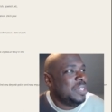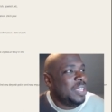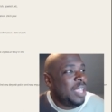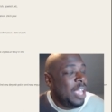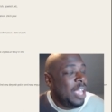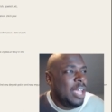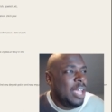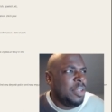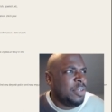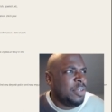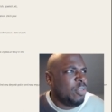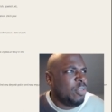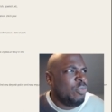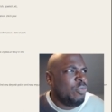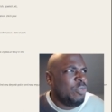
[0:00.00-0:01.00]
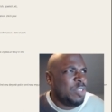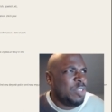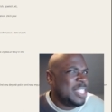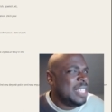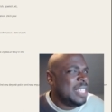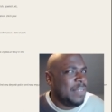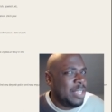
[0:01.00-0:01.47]
and
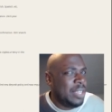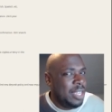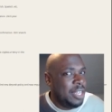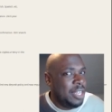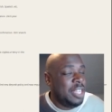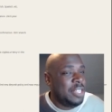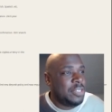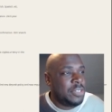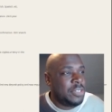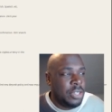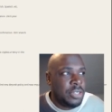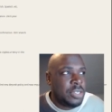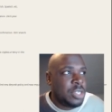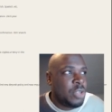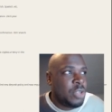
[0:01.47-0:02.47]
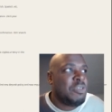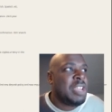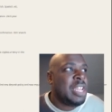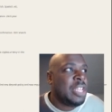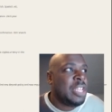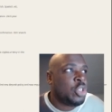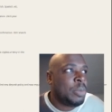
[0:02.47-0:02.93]
receive it in an instant. So
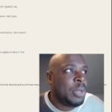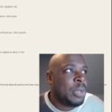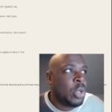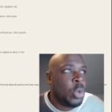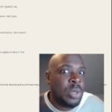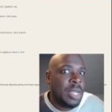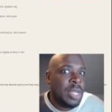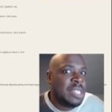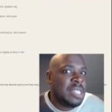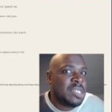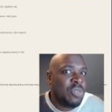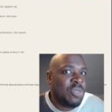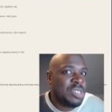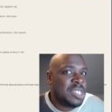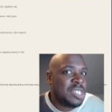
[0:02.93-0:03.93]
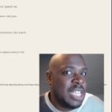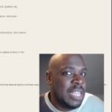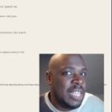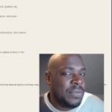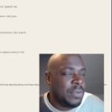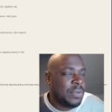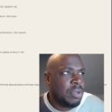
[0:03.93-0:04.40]
really it should be called Instant
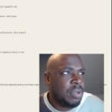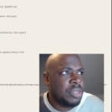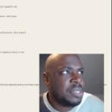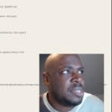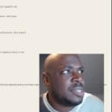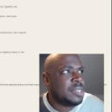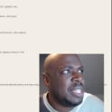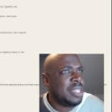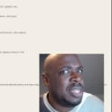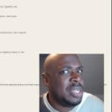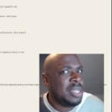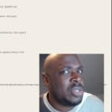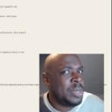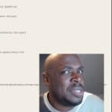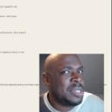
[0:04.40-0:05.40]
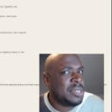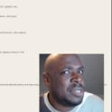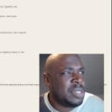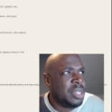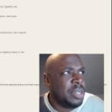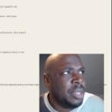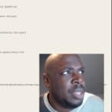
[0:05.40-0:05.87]
Receive, because sending is always
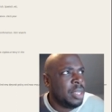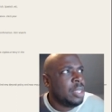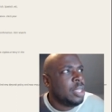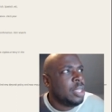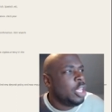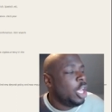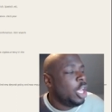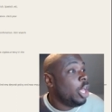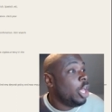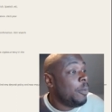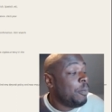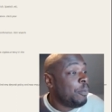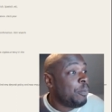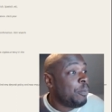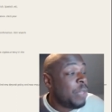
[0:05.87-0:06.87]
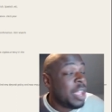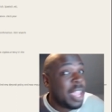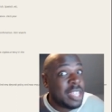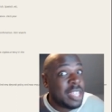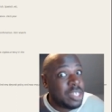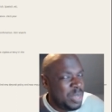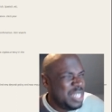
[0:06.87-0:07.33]
instant. Um,
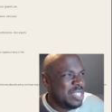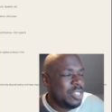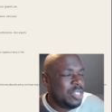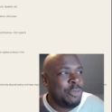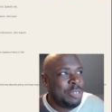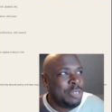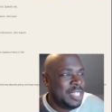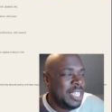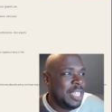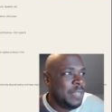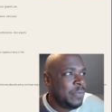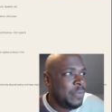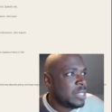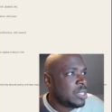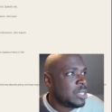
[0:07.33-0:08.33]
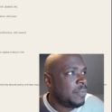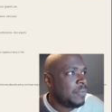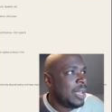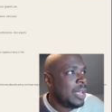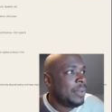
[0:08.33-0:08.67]
okay, so Instant Receive, as I've now